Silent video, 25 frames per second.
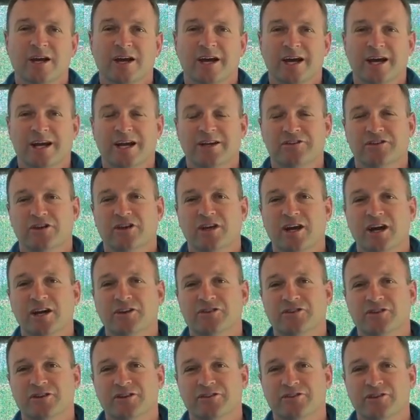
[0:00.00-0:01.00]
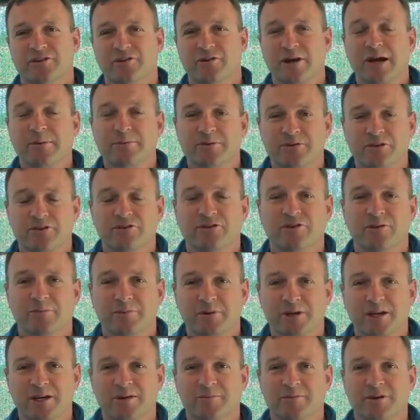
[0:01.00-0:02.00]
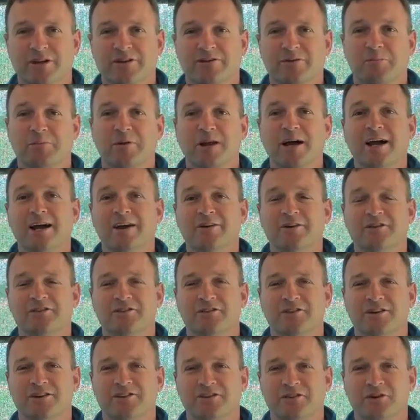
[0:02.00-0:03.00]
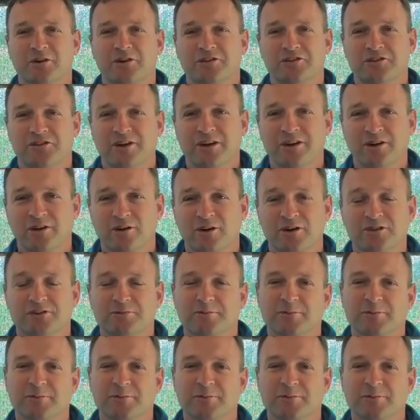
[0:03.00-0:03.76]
And as a coach, it's a great position to be in, but as a player, it's not so nice.